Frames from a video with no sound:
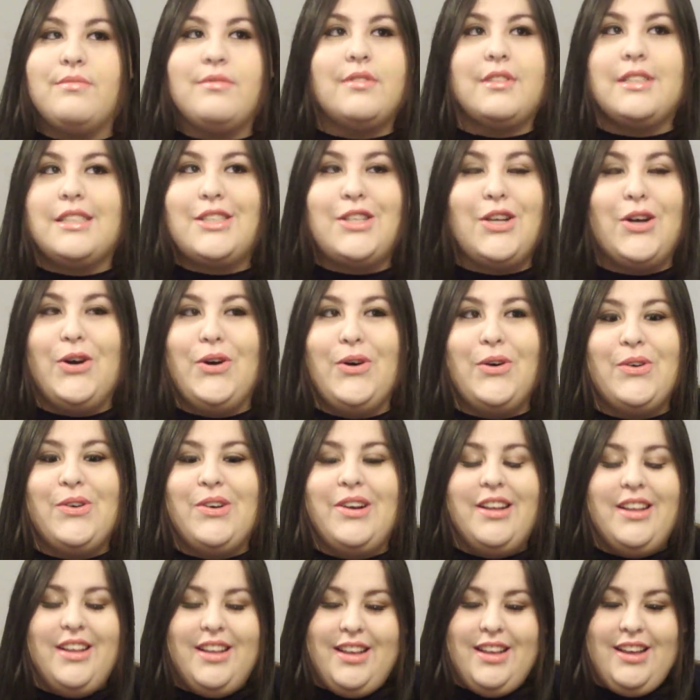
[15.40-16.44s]
So
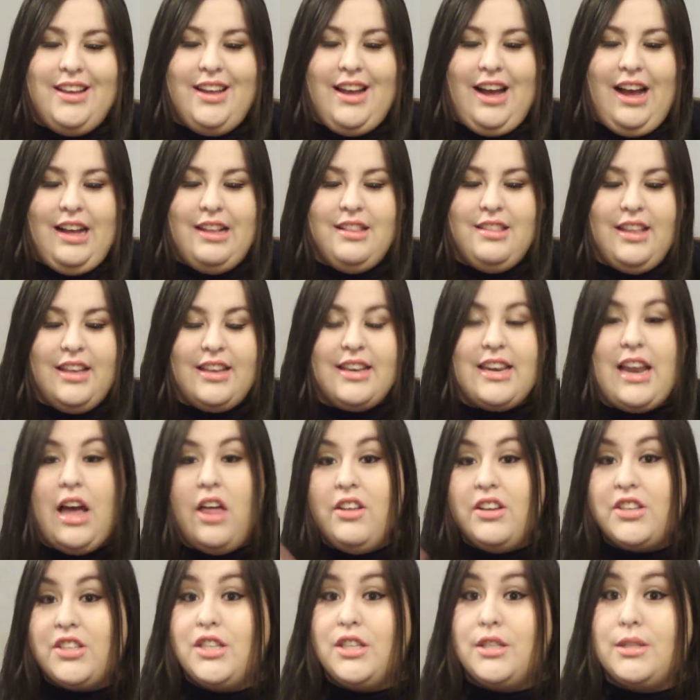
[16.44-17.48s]
like now
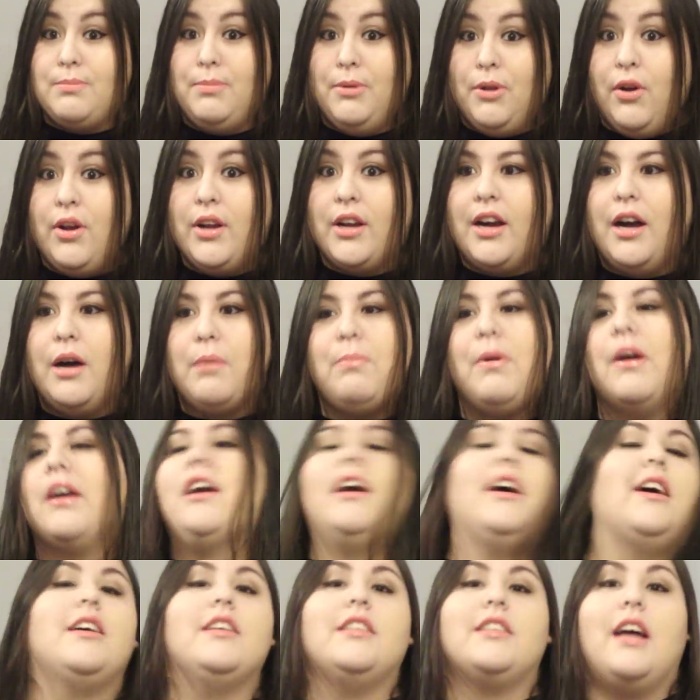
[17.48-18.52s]
that she's blowing up, I
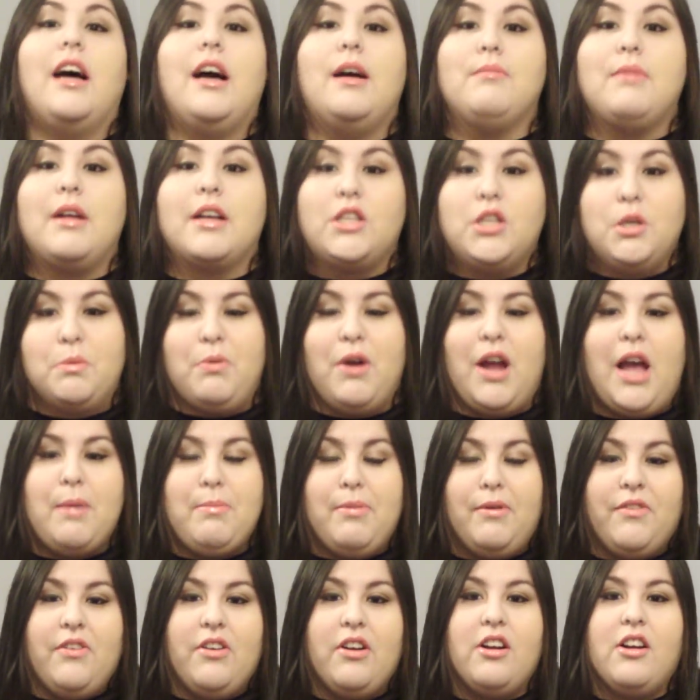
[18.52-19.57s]
guess I'm like super
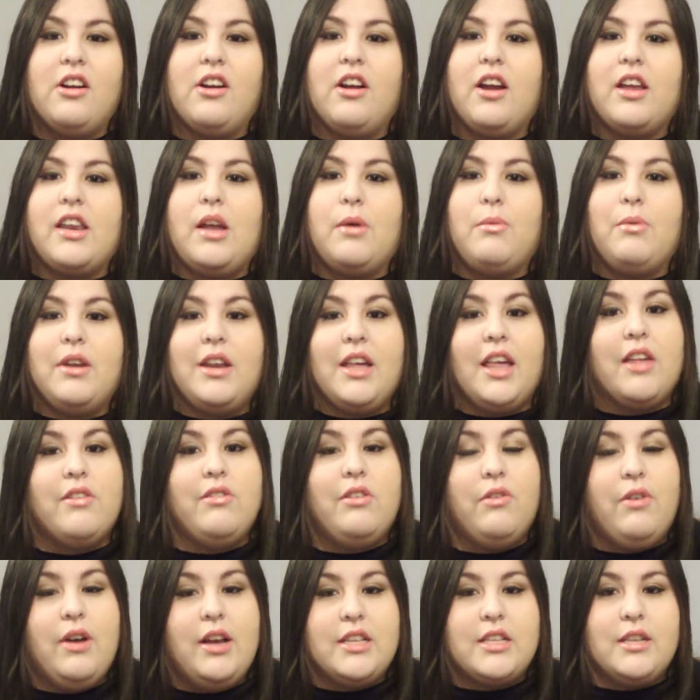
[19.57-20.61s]
happy for her, and I want to give
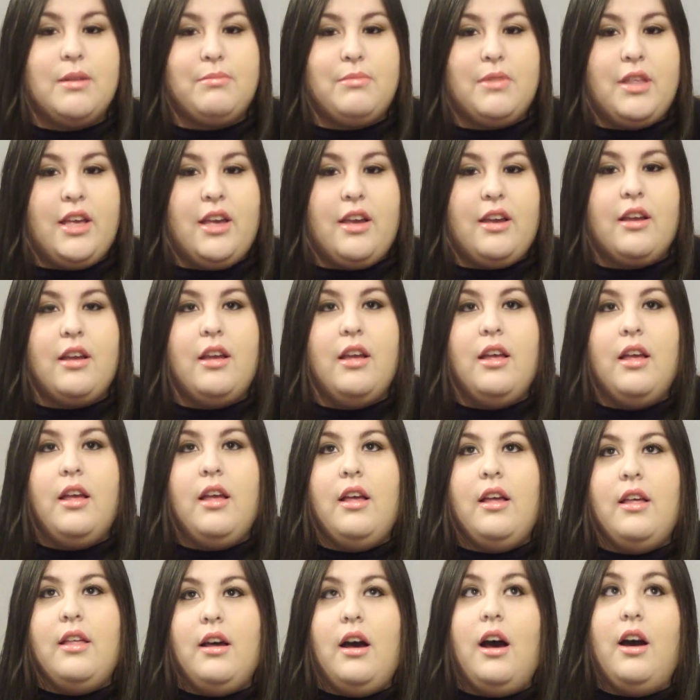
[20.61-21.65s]
away something
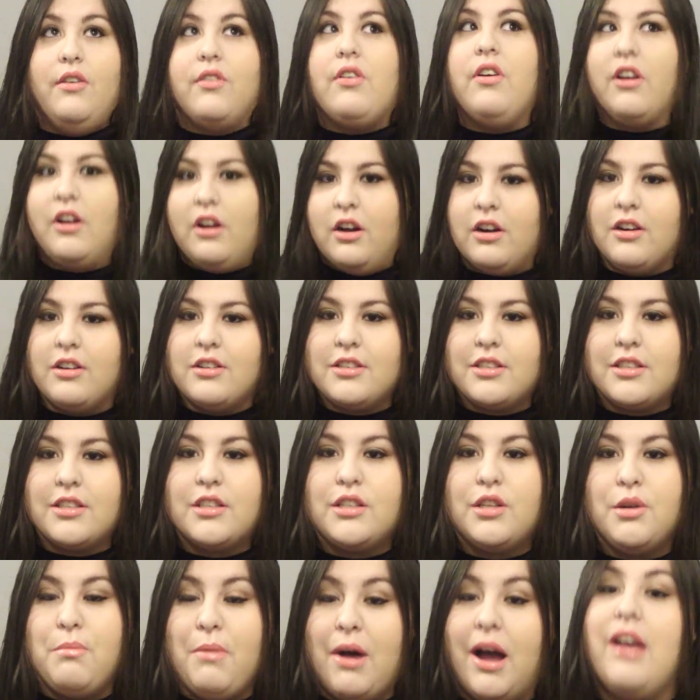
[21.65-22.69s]
of hers
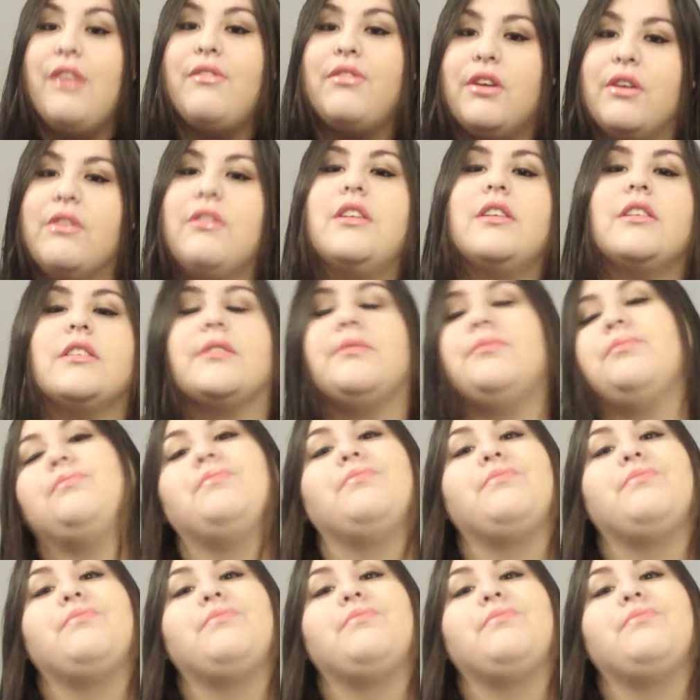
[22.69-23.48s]
to my viewers.